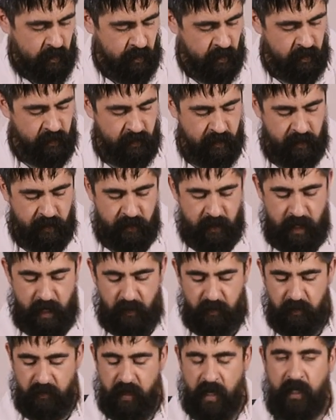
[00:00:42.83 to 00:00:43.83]
And then
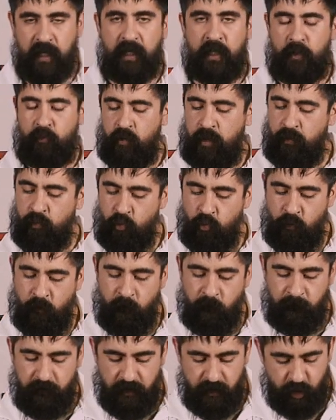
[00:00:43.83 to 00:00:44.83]
next I can
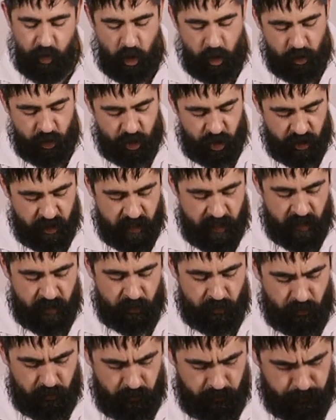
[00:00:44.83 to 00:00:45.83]
remove the charging
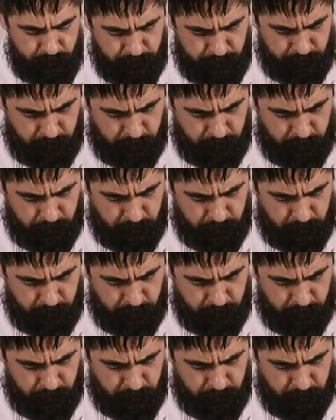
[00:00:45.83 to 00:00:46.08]
handle.